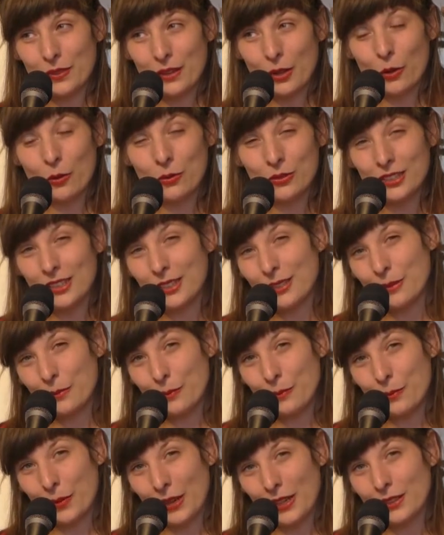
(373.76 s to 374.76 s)
only
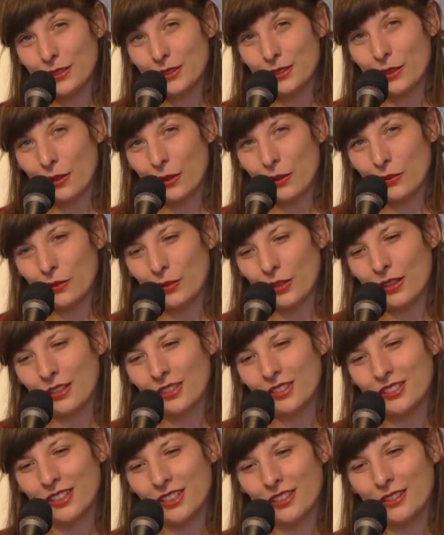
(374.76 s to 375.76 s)
based on
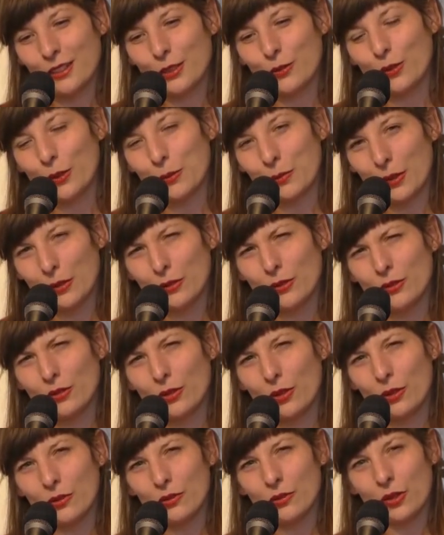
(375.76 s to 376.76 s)
scientific methods
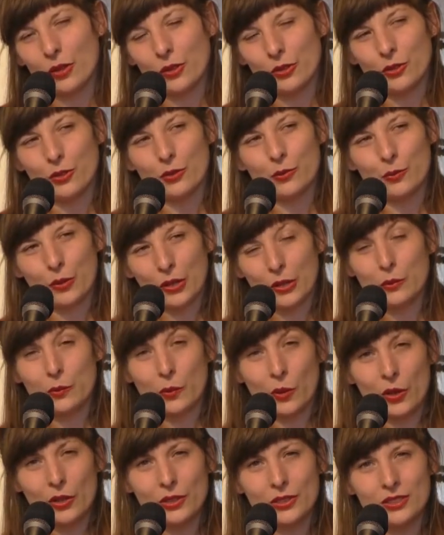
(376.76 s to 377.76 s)
of how your brain
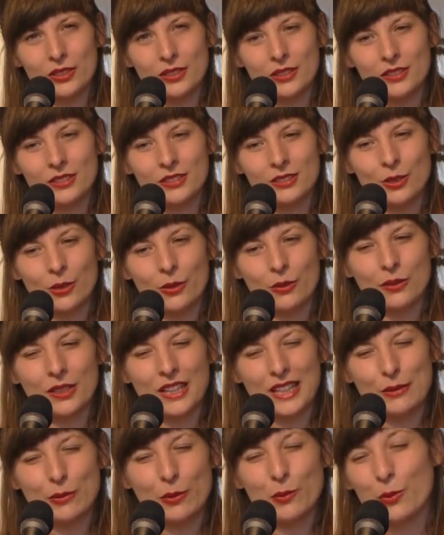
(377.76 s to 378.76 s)
works. So
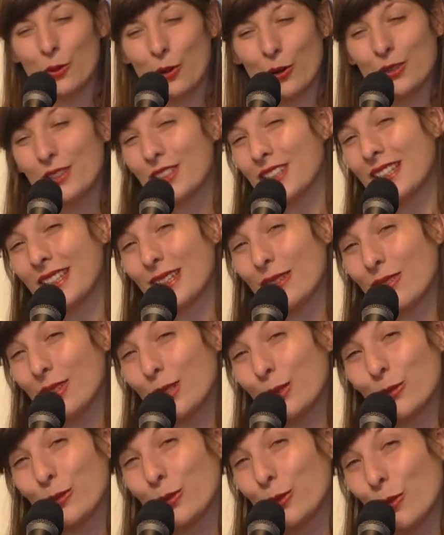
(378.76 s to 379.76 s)
it will work even
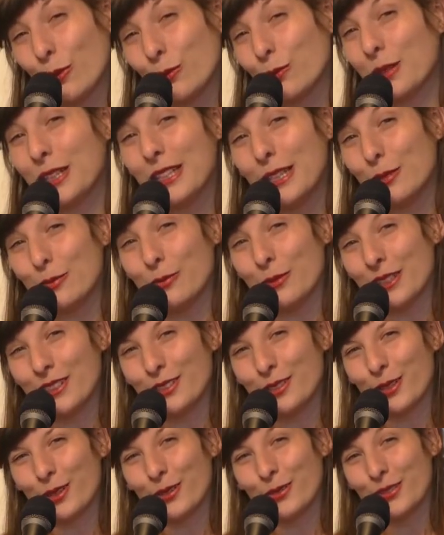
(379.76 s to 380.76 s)
if you don't believe me.
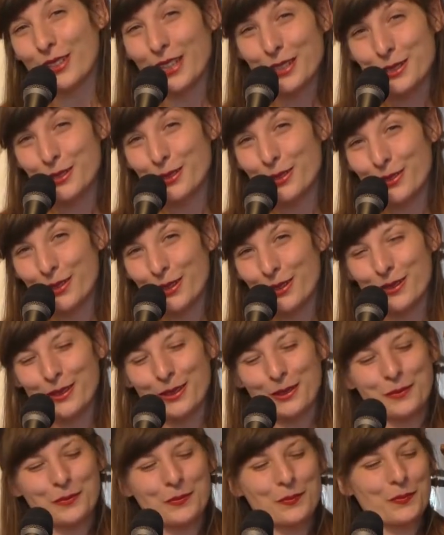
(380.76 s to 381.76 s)
So that's the great thing.
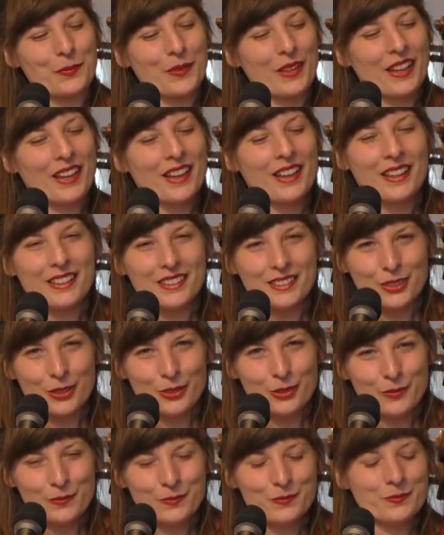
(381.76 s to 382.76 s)

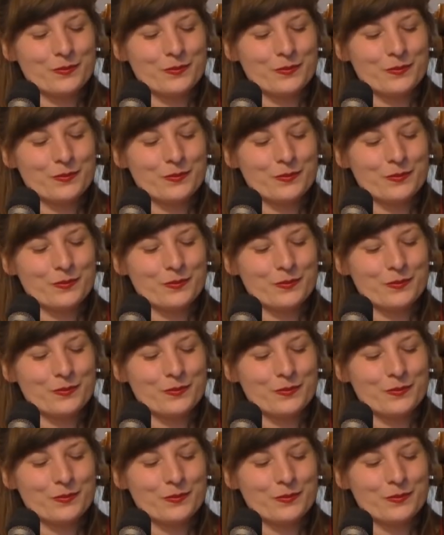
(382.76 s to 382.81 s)
So